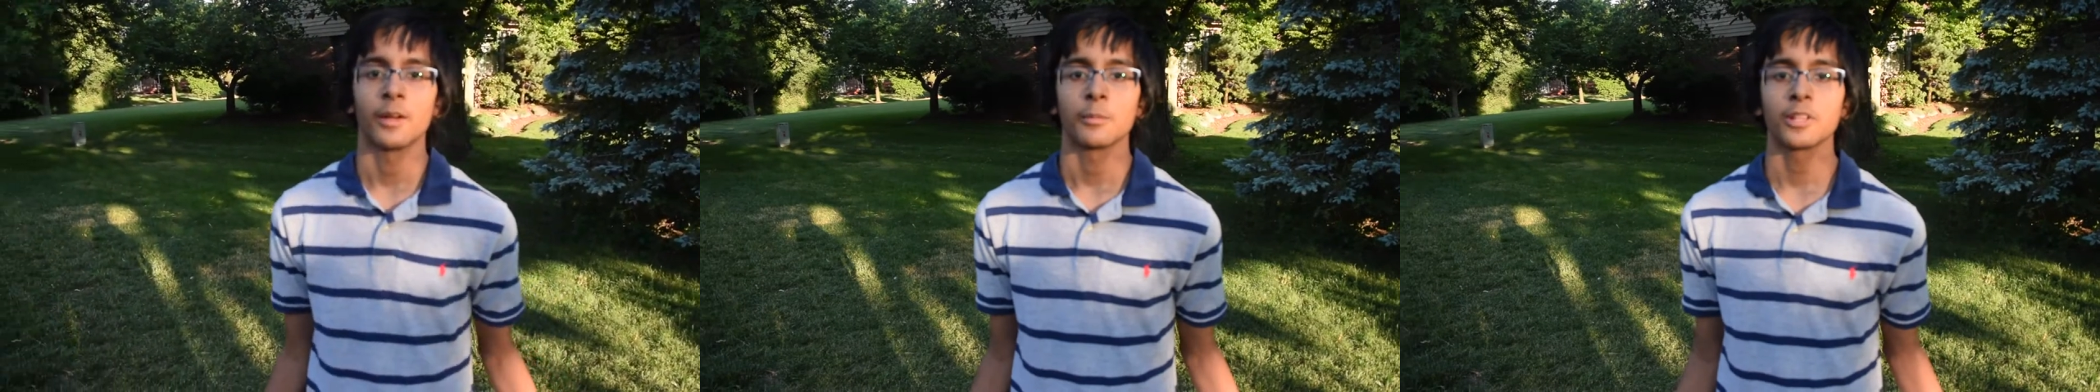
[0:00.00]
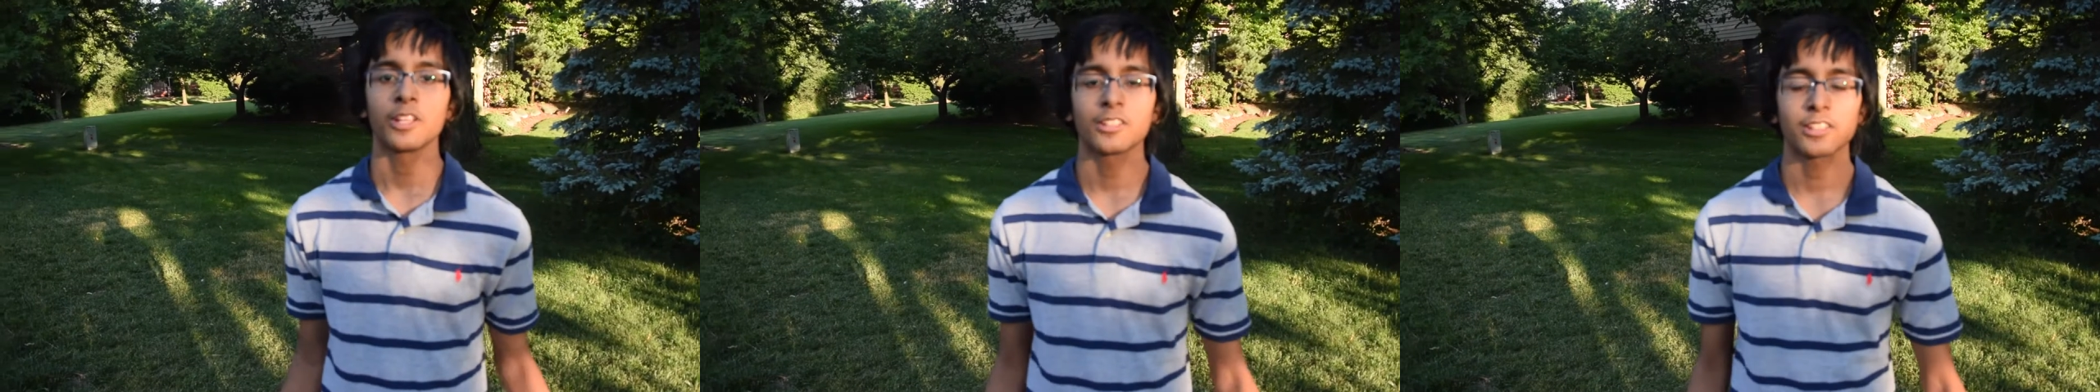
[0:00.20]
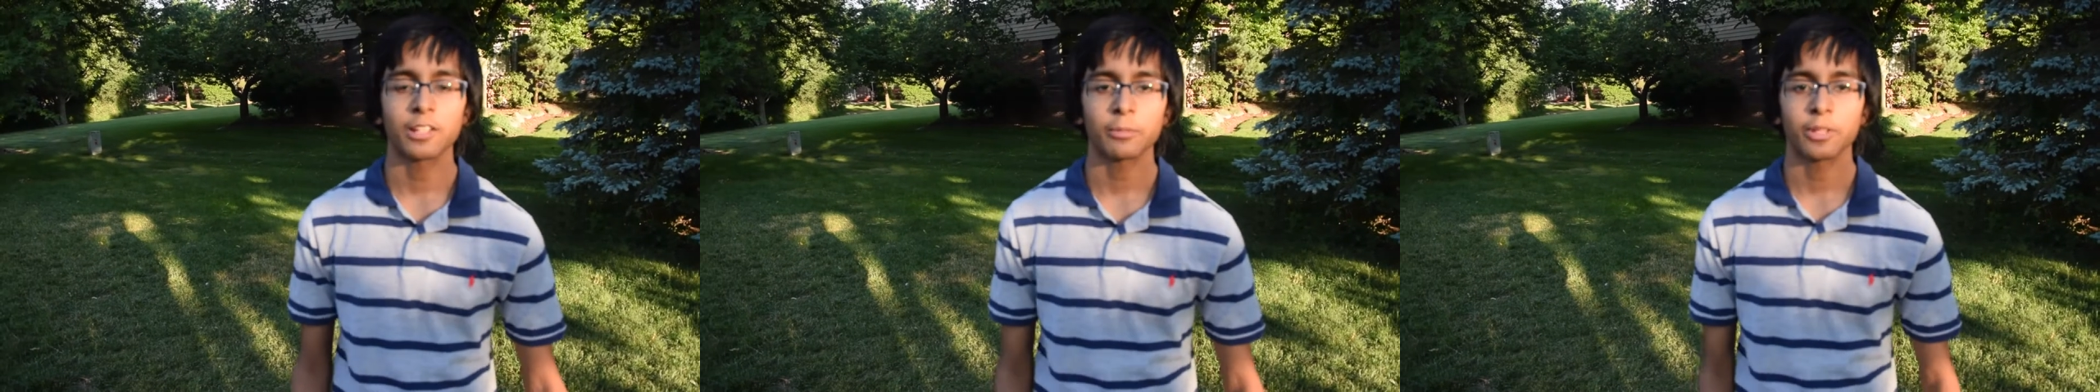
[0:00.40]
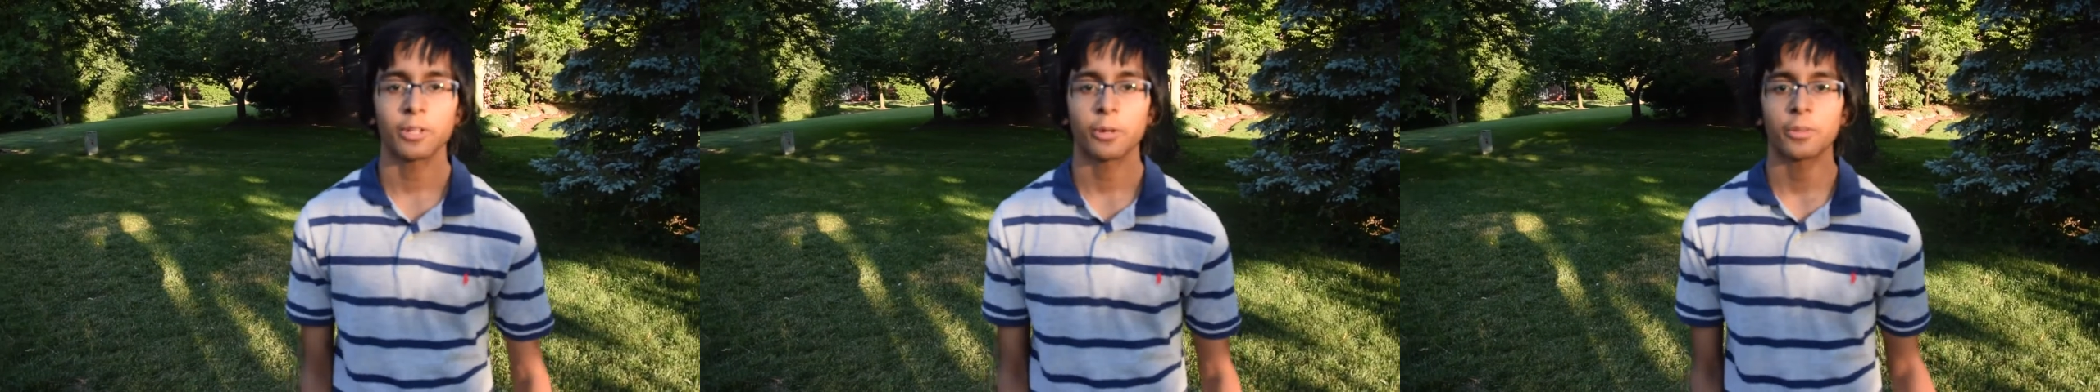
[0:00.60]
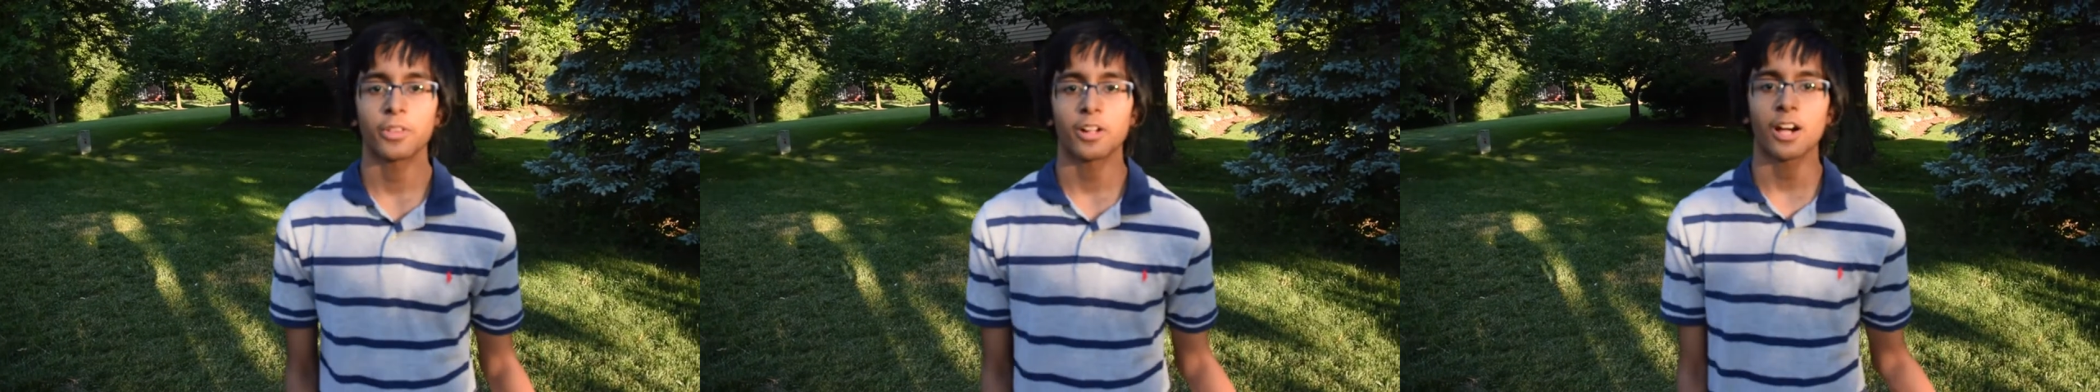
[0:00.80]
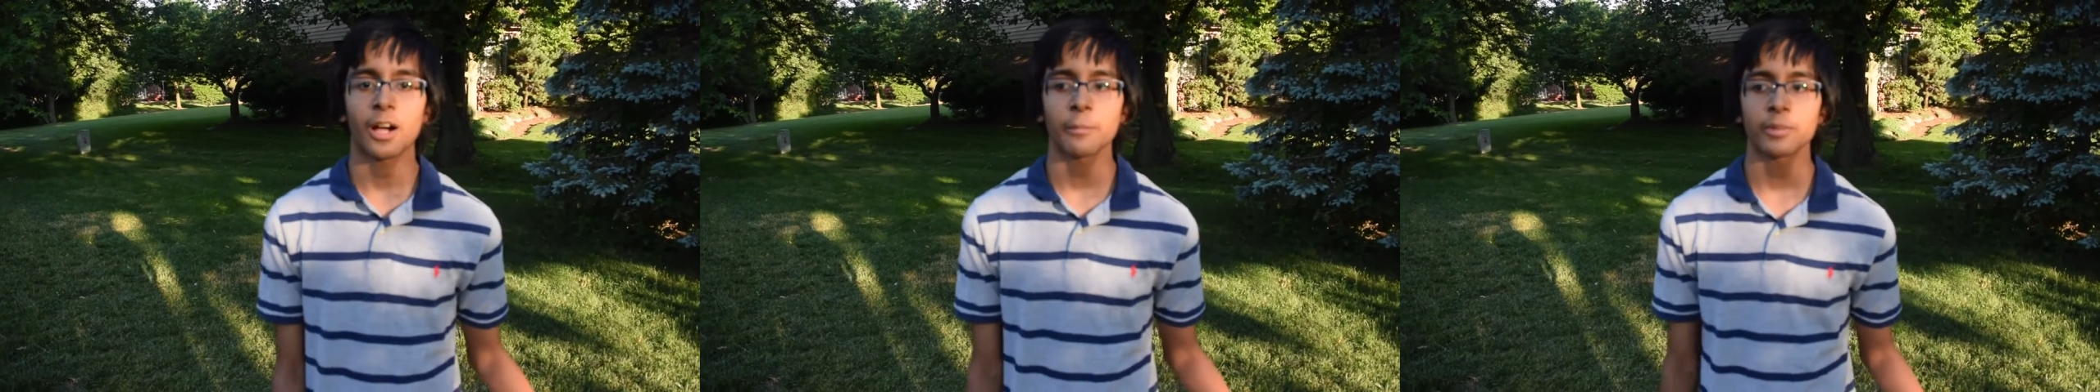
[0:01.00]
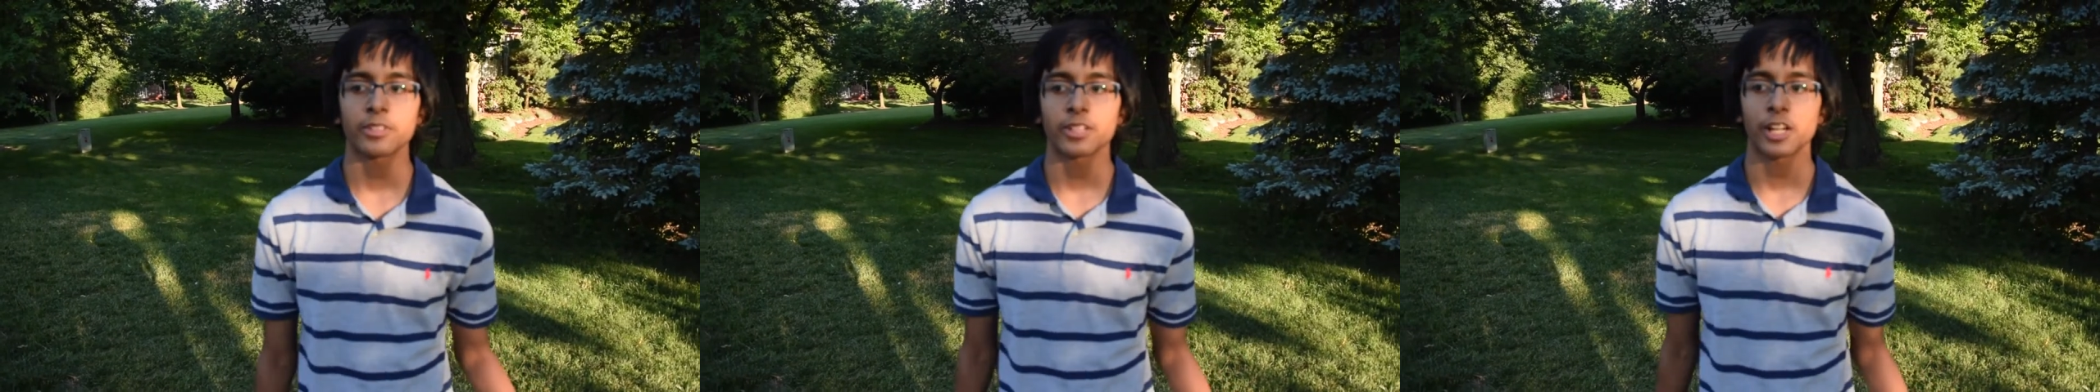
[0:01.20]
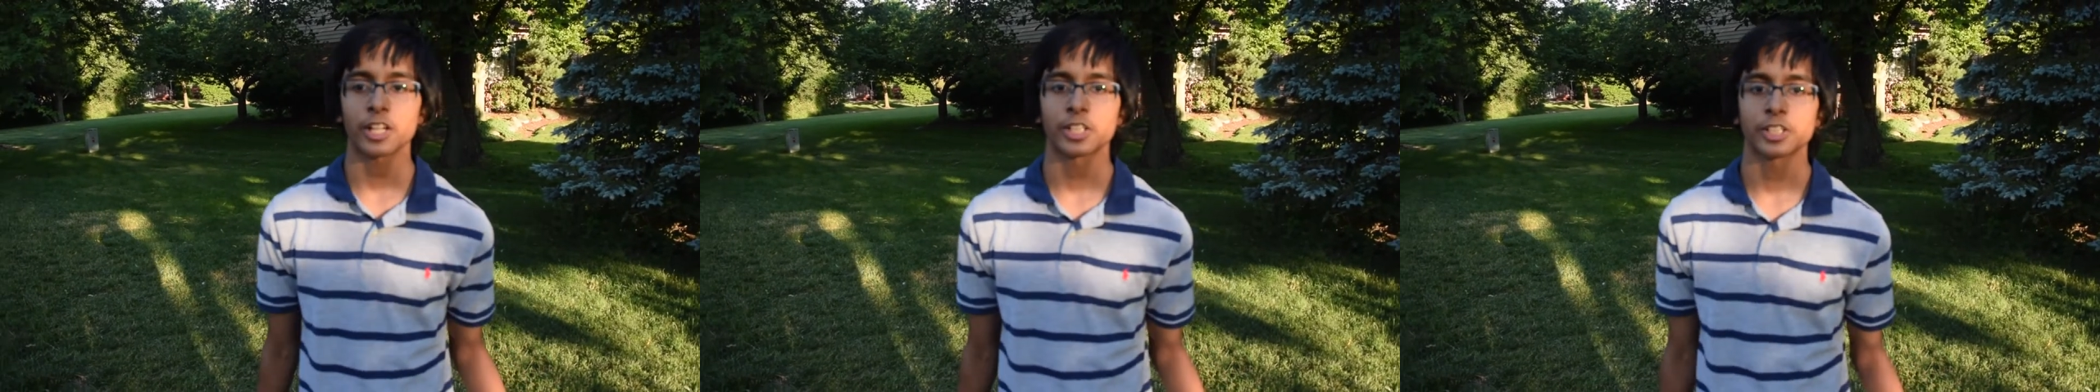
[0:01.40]
Please let me know in the comment
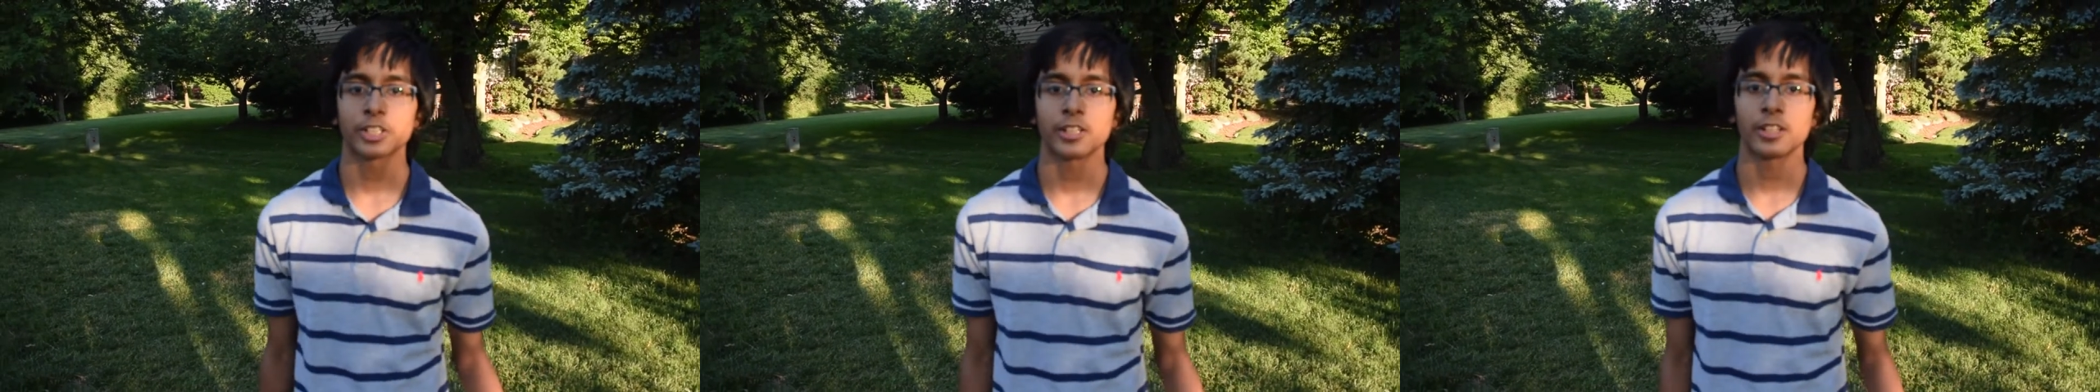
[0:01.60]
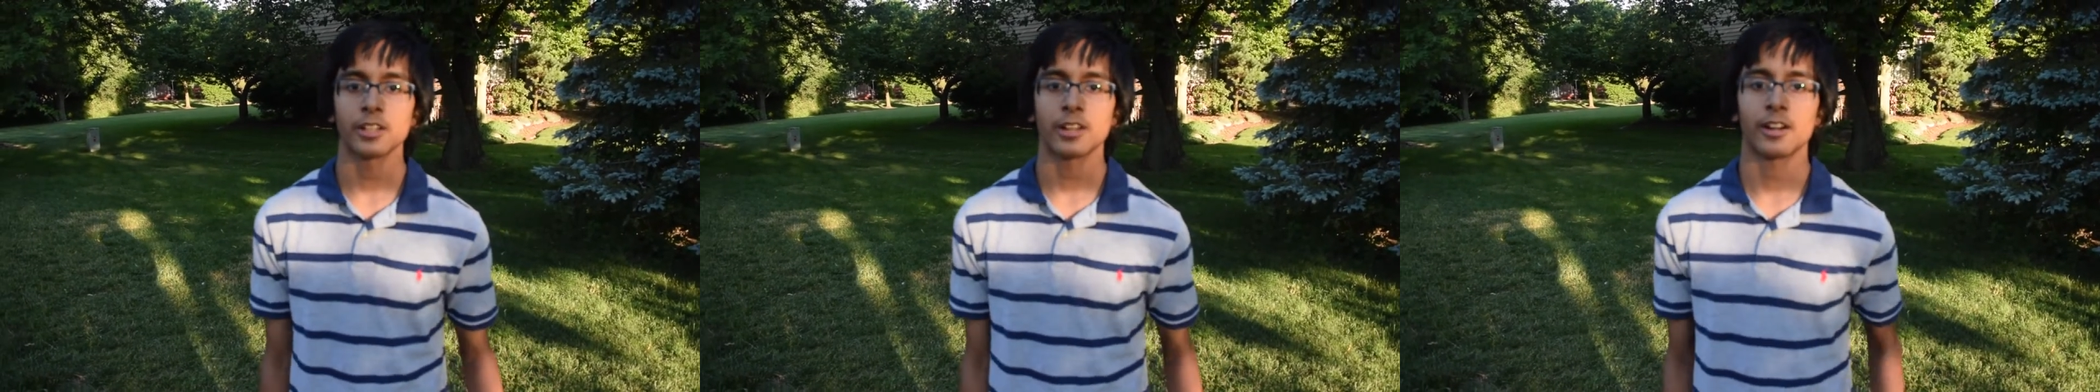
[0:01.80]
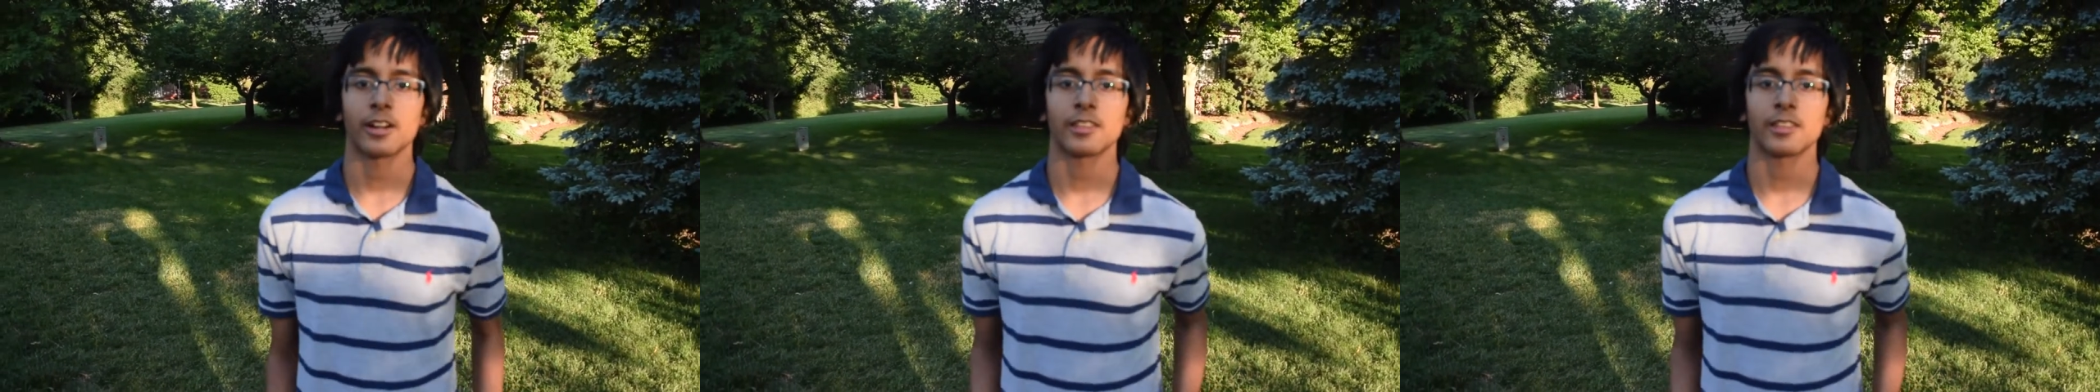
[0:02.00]
section.